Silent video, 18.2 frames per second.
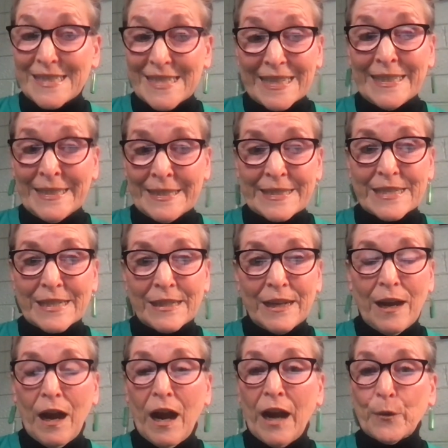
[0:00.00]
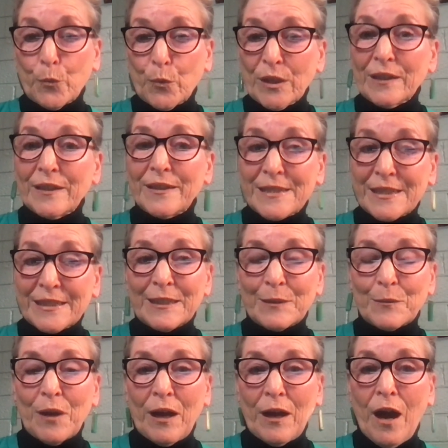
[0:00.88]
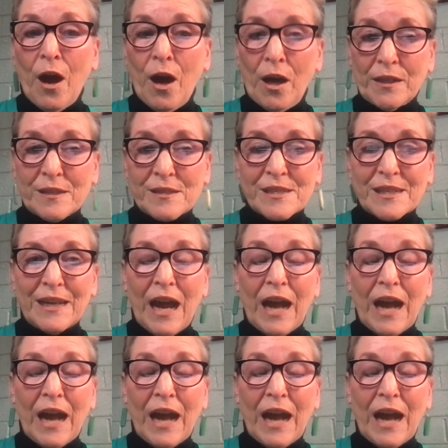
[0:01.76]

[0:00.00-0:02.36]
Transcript: didn't. I really didn't. Honestly,